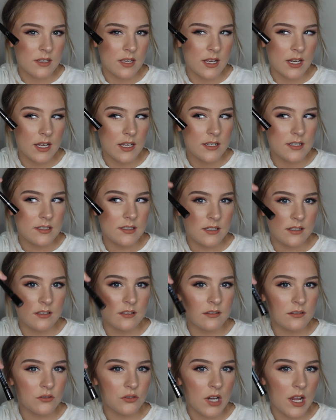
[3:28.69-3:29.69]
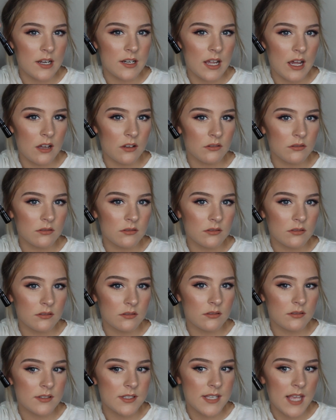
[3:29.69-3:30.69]
and it didn't dry down
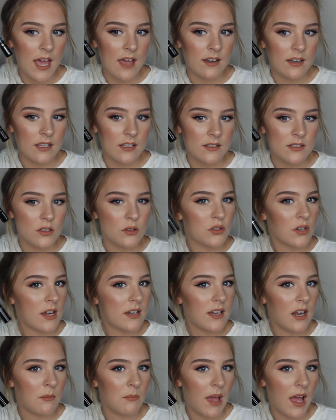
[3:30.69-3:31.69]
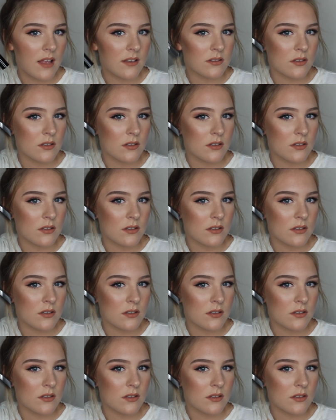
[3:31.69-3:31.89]
satiny, so it dried down matte.